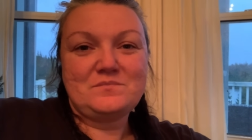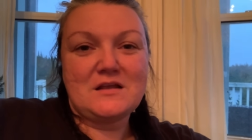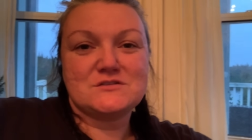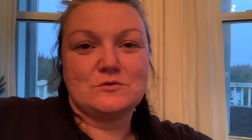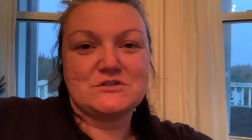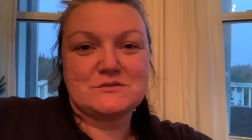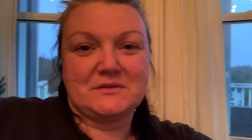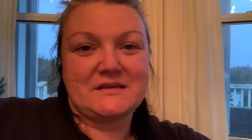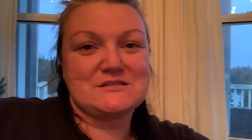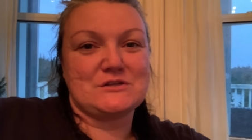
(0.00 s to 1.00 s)
So just
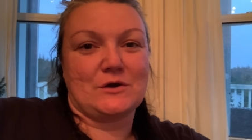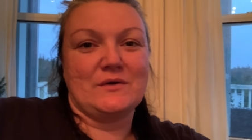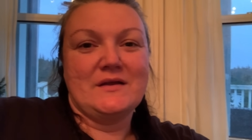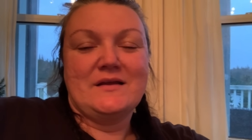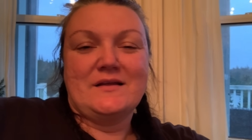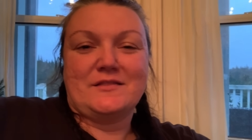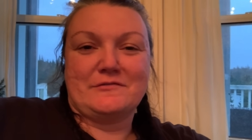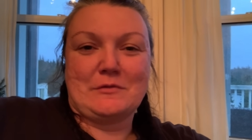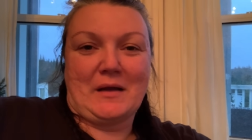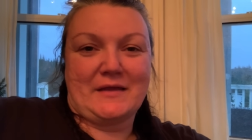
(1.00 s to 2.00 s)
please know that if
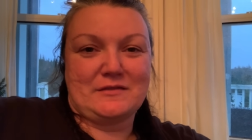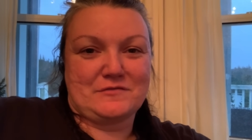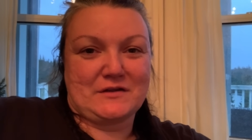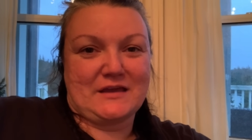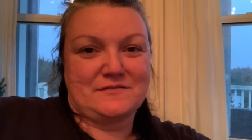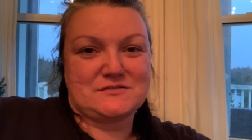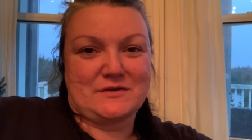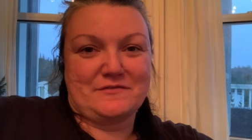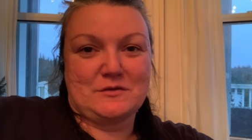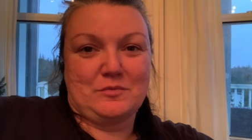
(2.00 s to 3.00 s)
you're buying them for gifts or
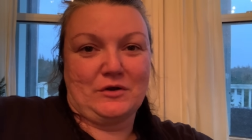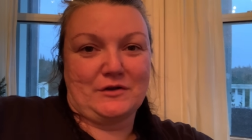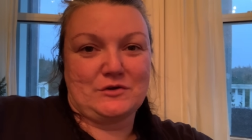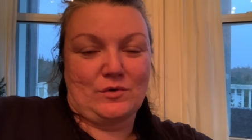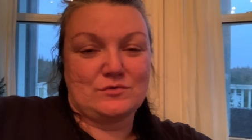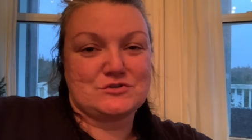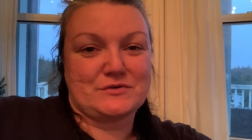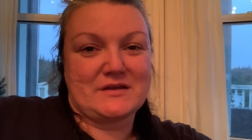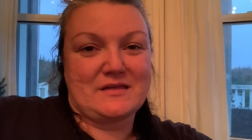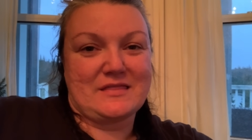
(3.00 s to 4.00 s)
even to put on your own
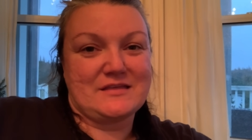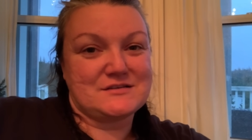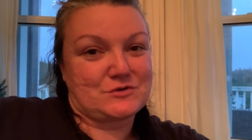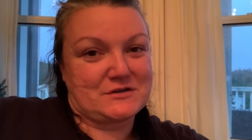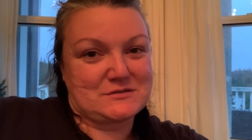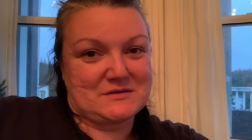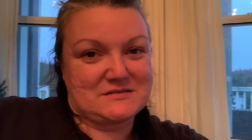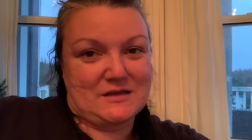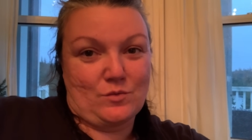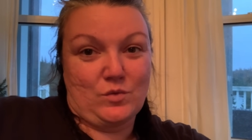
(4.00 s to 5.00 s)
tree this Christmas,
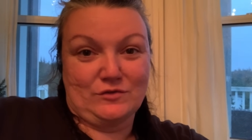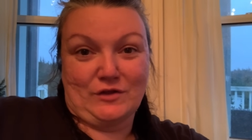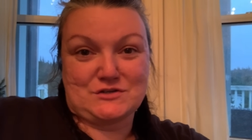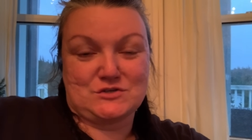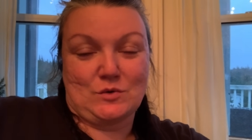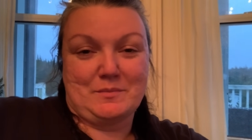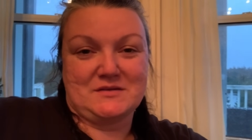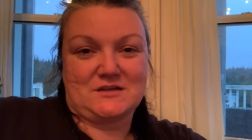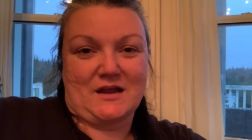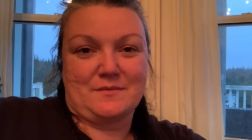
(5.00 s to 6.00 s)
they will not show up in
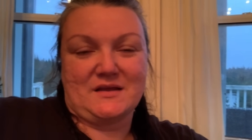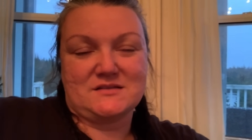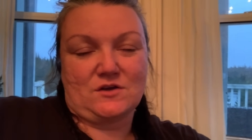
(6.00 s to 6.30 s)
time. It's